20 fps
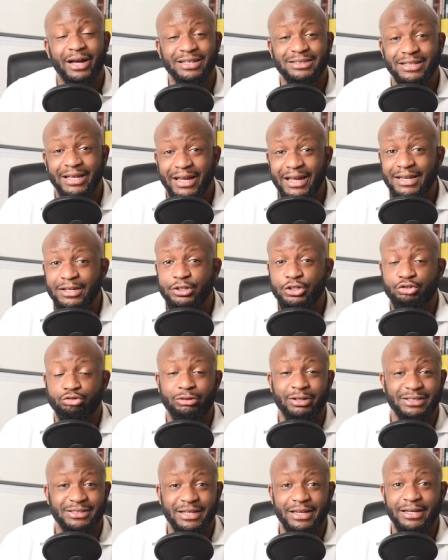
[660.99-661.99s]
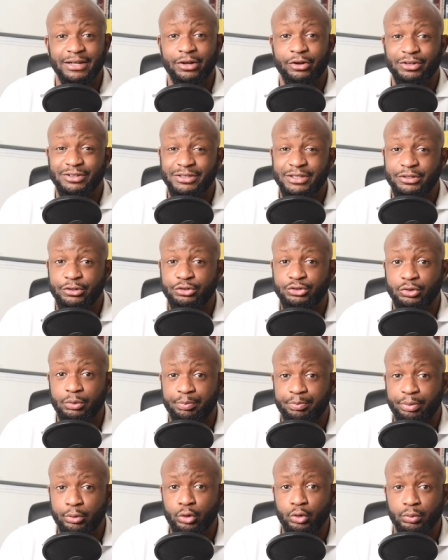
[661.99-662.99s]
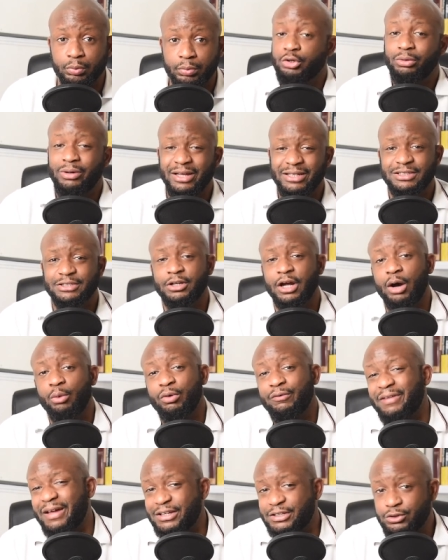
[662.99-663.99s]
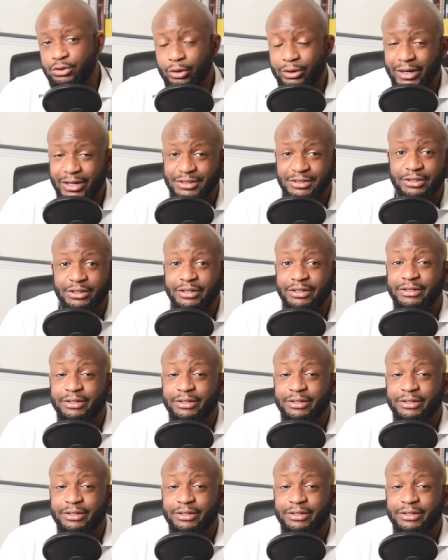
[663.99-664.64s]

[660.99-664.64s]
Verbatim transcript: as the industry is in continues to boom. So let's start with that stock actually.